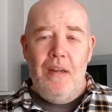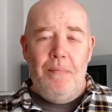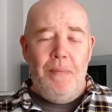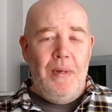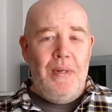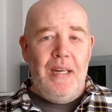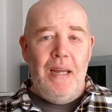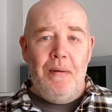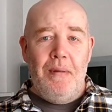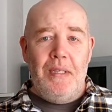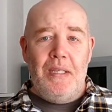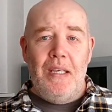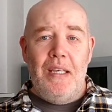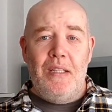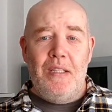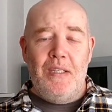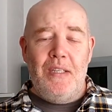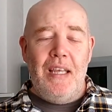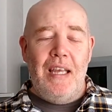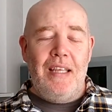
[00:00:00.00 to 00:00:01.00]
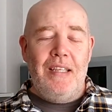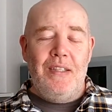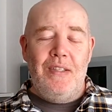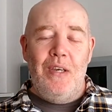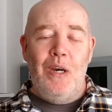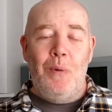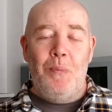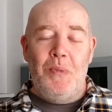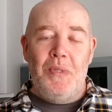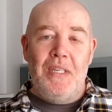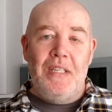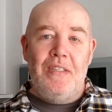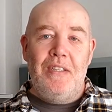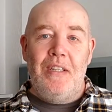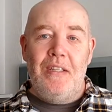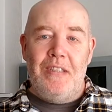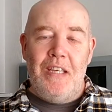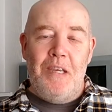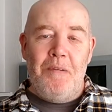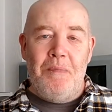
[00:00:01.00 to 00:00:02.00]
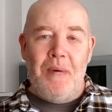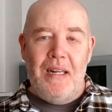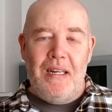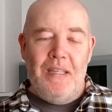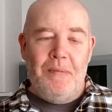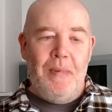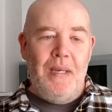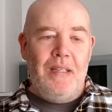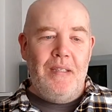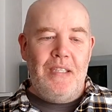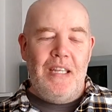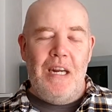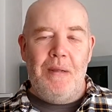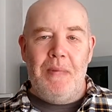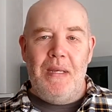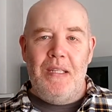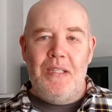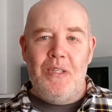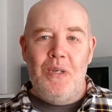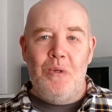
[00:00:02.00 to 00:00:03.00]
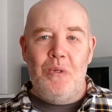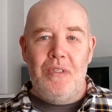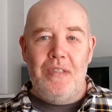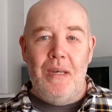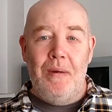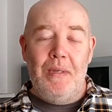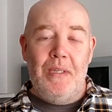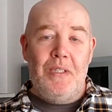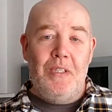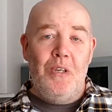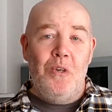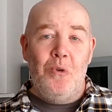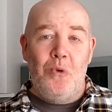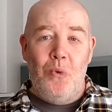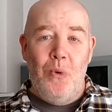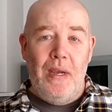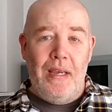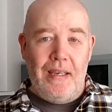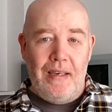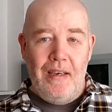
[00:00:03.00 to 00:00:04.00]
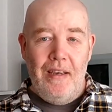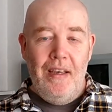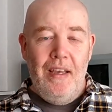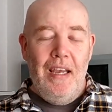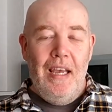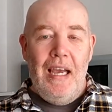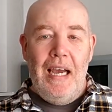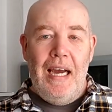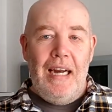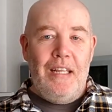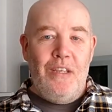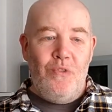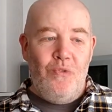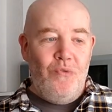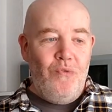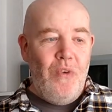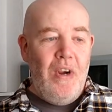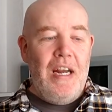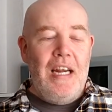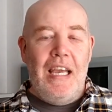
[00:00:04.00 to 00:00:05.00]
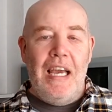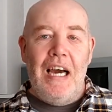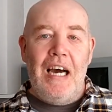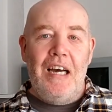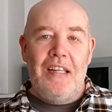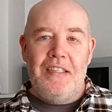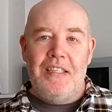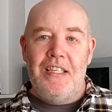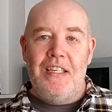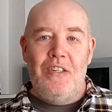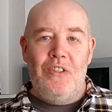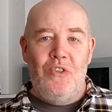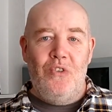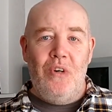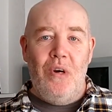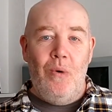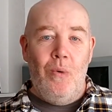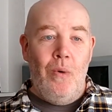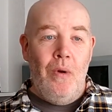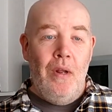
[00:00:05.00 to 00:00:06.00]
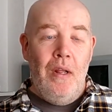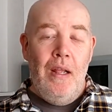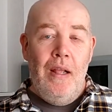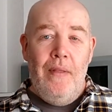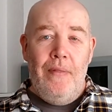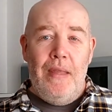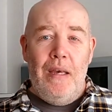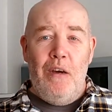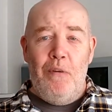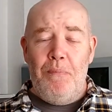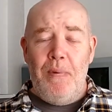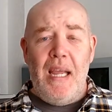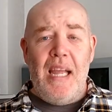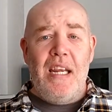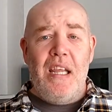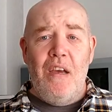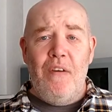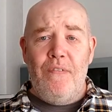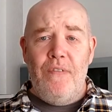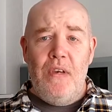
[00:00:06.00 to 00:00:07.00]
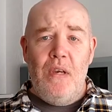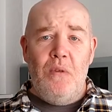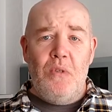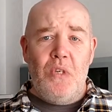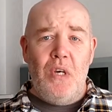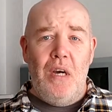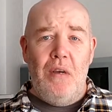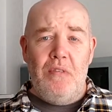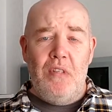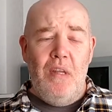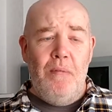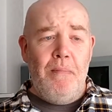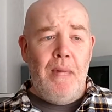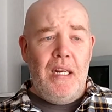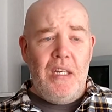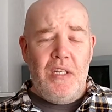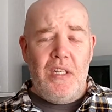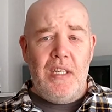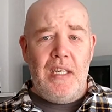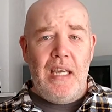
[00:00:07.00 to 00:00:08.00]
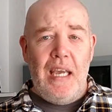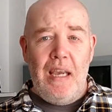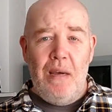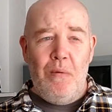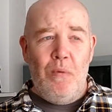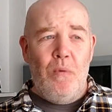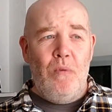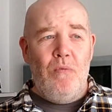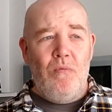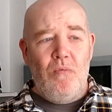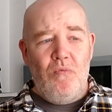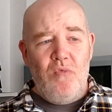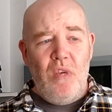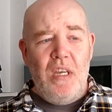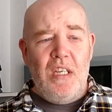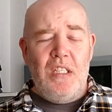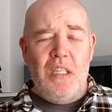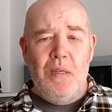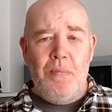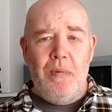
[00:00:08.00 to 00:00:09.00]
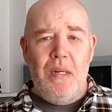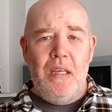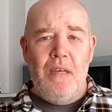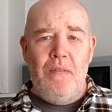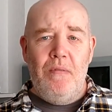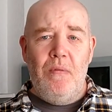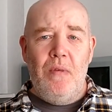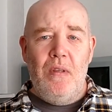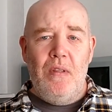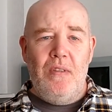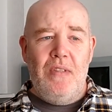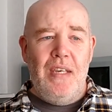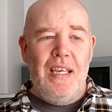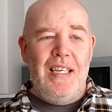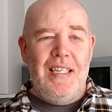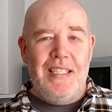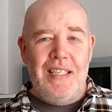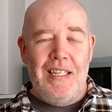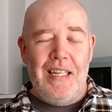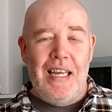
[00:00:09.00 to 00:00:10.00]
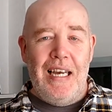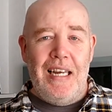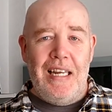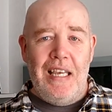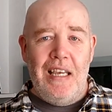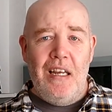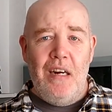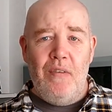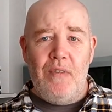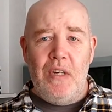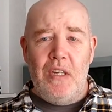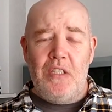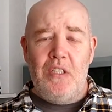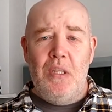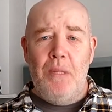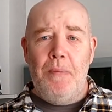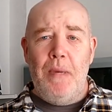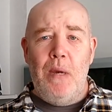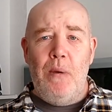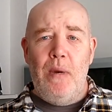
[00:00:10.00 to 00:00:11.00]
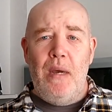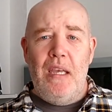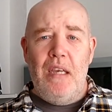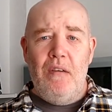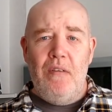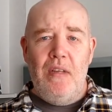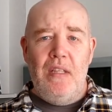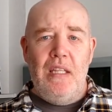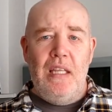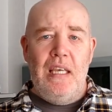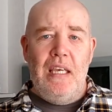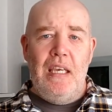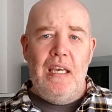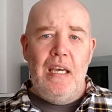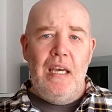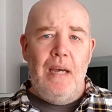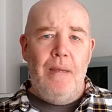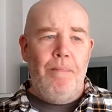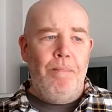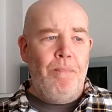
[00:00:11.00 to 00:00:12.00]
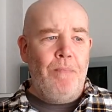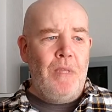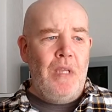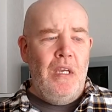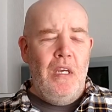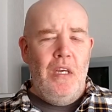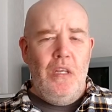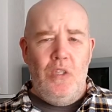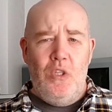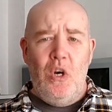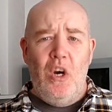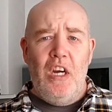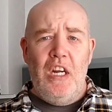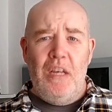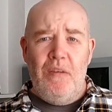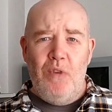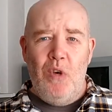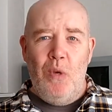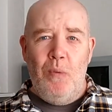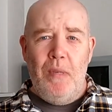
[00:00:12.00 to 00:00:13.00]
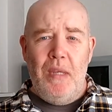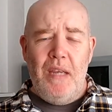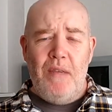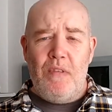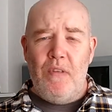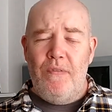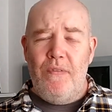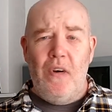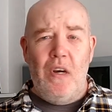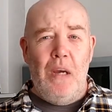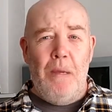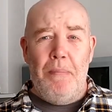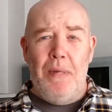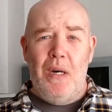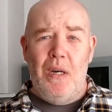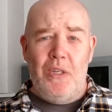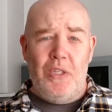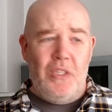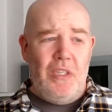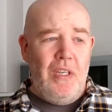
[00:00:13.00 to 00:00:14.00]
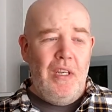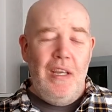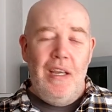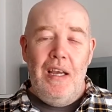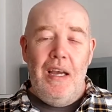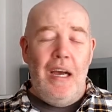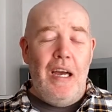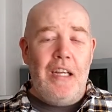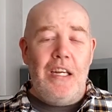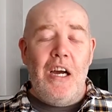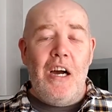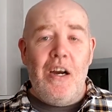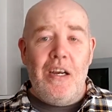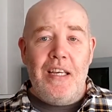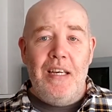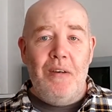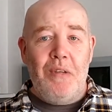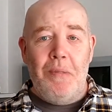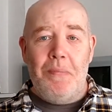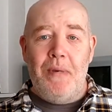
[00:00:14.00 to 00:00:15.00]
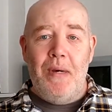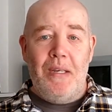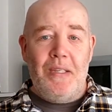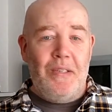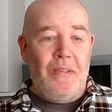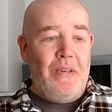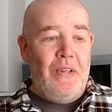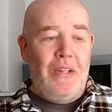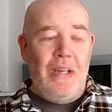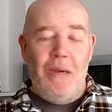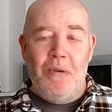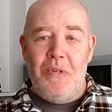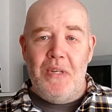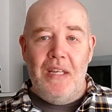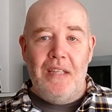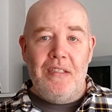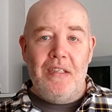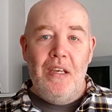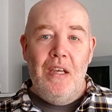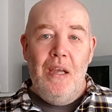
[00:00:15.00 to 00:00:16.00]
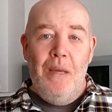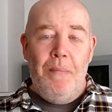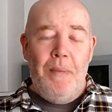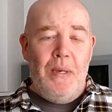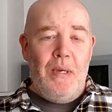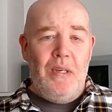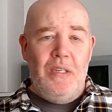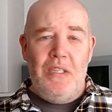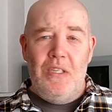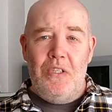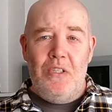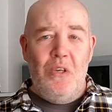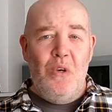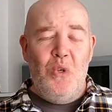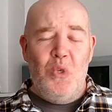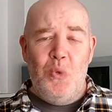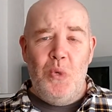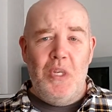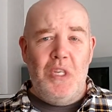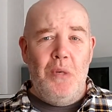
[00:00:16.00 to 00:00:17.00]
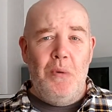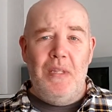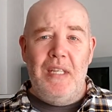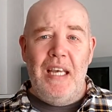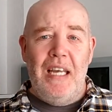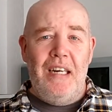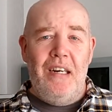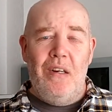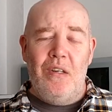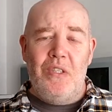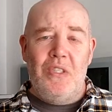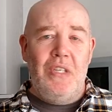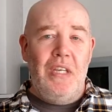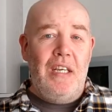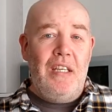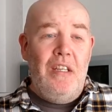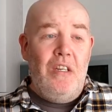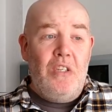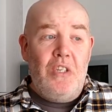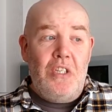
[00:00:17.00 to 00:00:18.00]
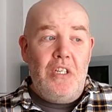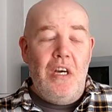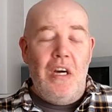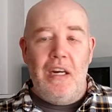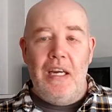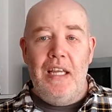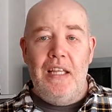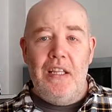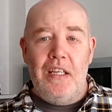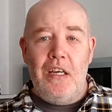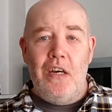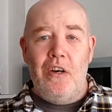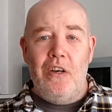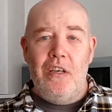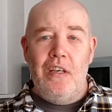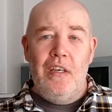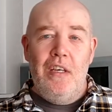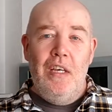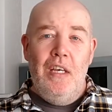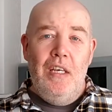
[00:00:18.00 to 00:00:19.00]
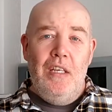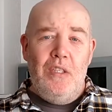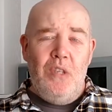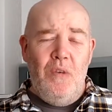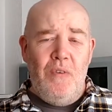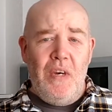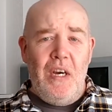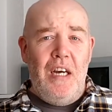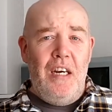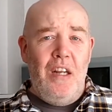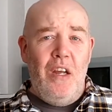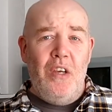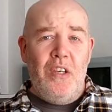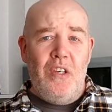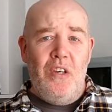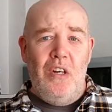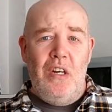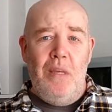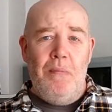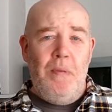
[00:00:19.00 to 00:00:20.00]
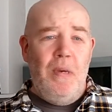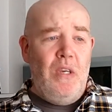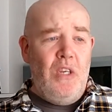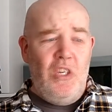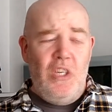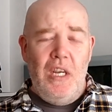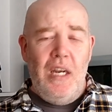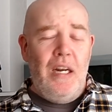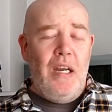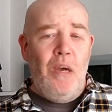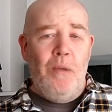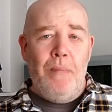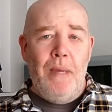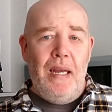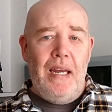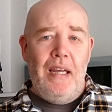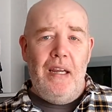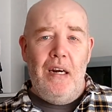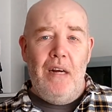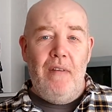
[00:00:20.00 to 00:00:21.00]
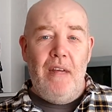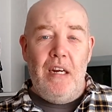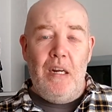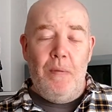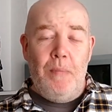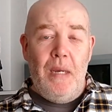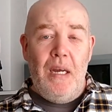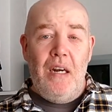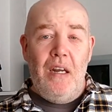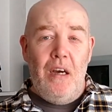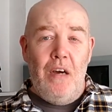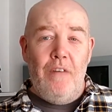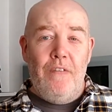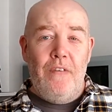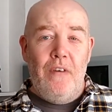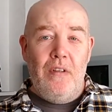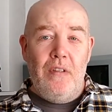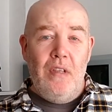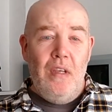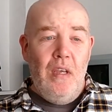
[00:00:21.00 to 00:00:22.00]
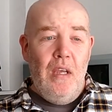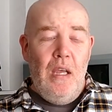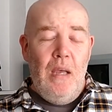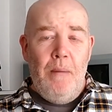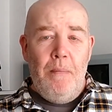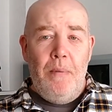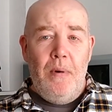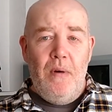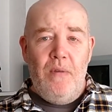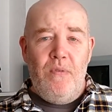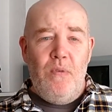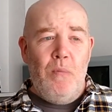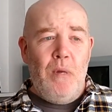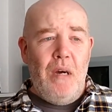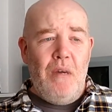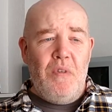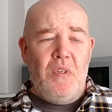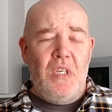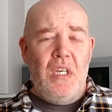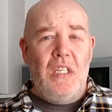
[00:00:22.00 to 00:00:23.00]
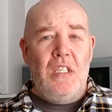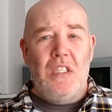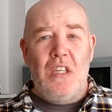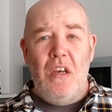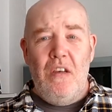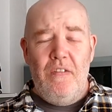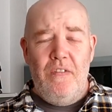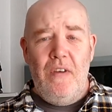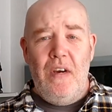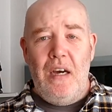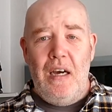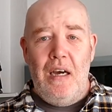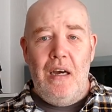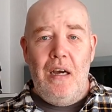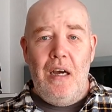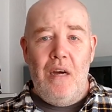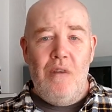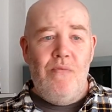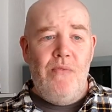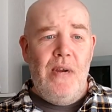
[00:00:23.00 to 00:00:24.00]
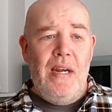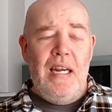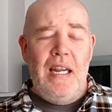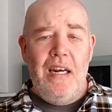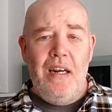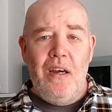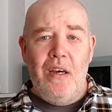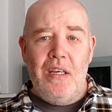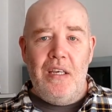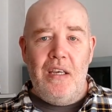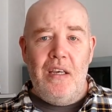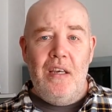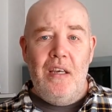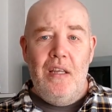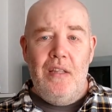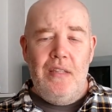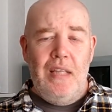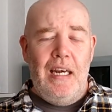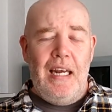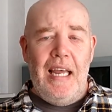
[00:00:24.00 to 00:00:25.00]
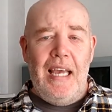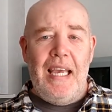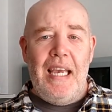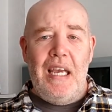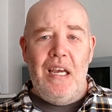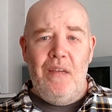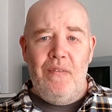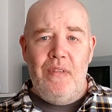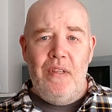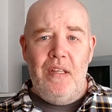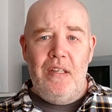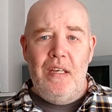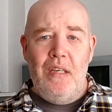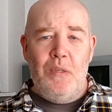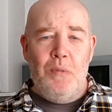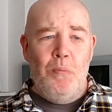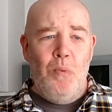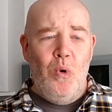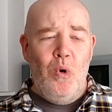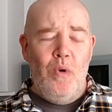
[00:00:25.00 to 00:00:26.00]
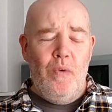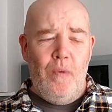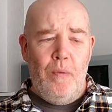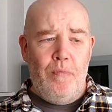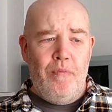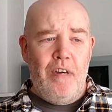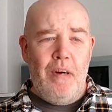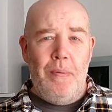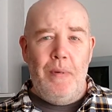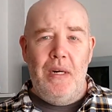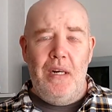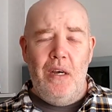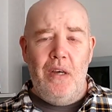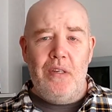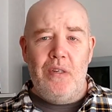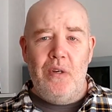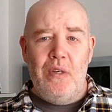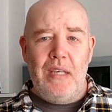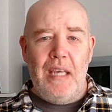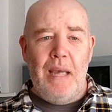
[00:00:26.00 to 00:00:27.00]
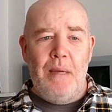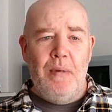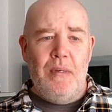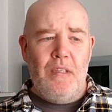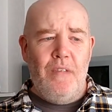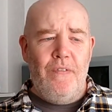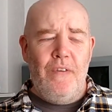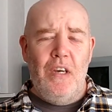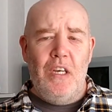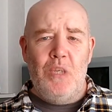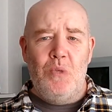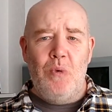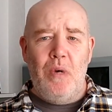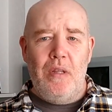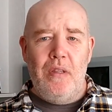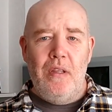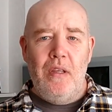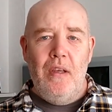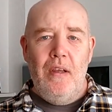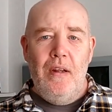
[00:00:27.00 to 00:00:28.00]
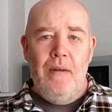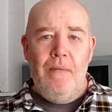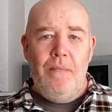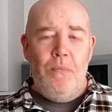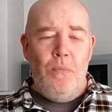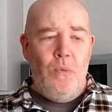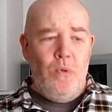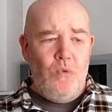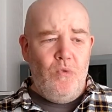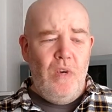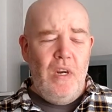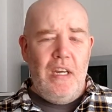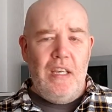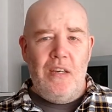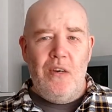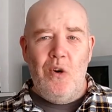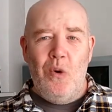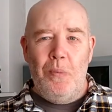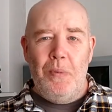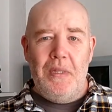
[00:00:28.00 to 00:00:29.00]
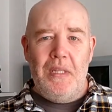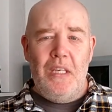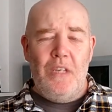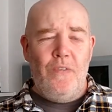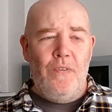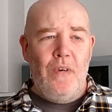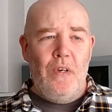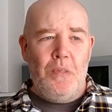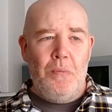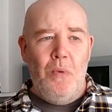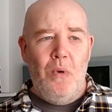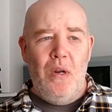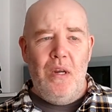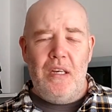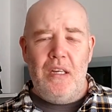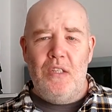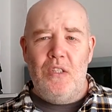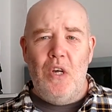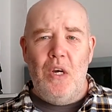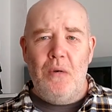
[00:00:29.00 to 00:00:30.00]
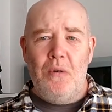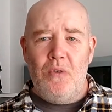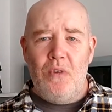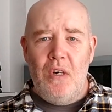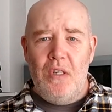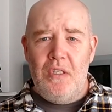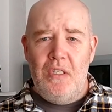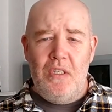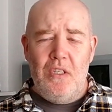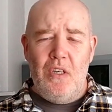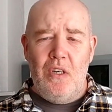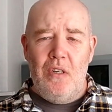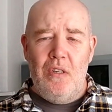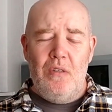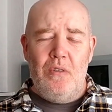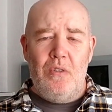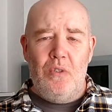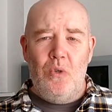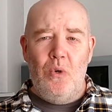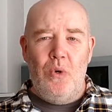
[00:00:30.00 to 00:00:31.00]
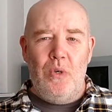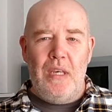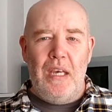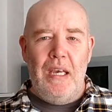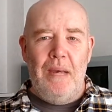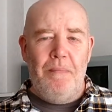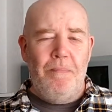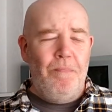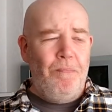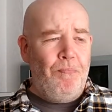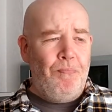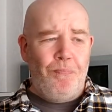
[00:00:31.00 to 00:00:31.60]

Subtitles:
But no, it's the opposite to the D-pad. Instead of being too slow, it's too quick. And it's really hard to control. Now, I've played it a few times, and I've managed to get reasonably decent at it. And I've got to the bit where you're in the dining room, and you have to fight a boss. I can't kill the boss. I've got no chance, because it's too twitchy with the analog stick, and I just can't hit the guy. So if I got a light gun, it'd be a shitload better, and I reckon it'd be a lot of fun. But from what I've seen so far, I really like the layout of it's more of a proper light gun game, whereas the first one was really cool, but this feels more like a Time Crisis sort of game.